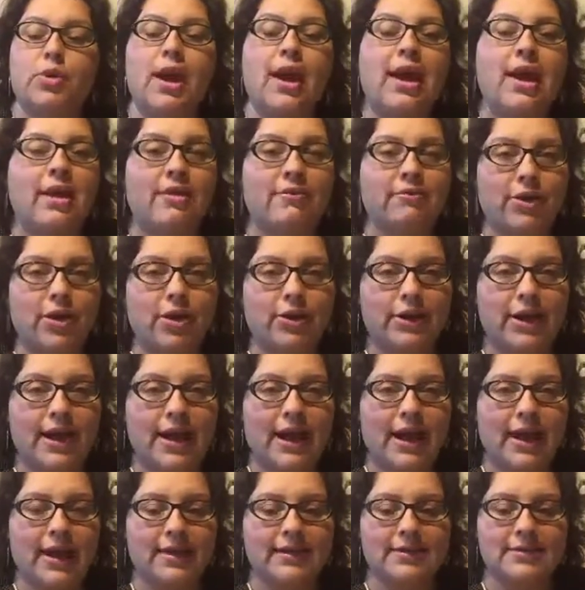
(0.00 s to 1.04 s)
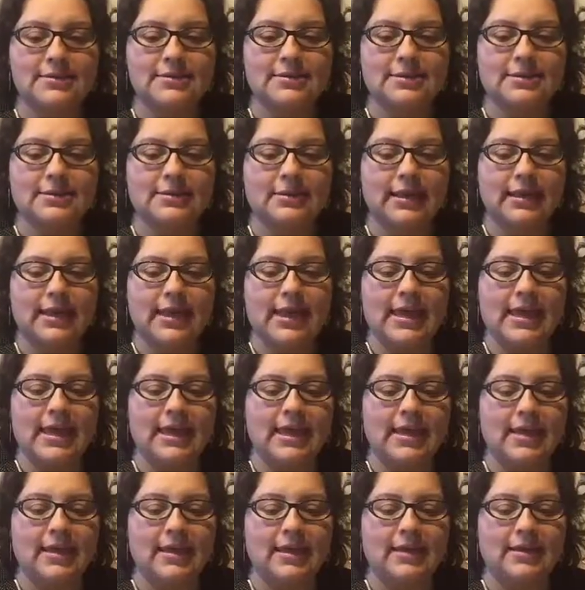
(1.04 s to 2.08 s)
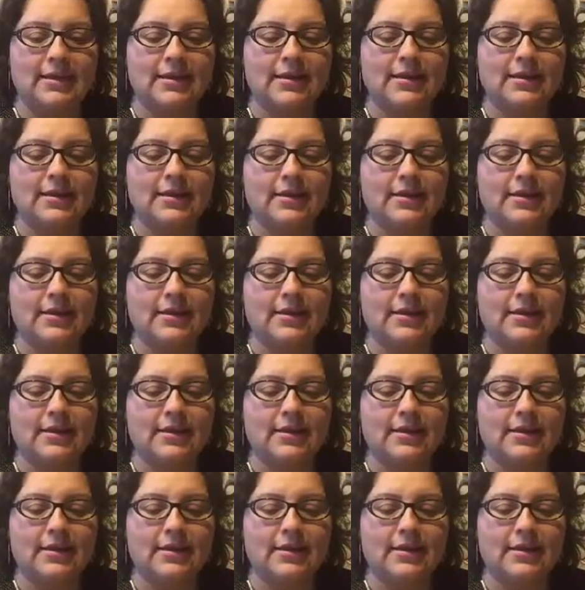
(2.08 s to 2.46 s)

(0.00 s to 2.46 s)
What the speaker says: have on hand in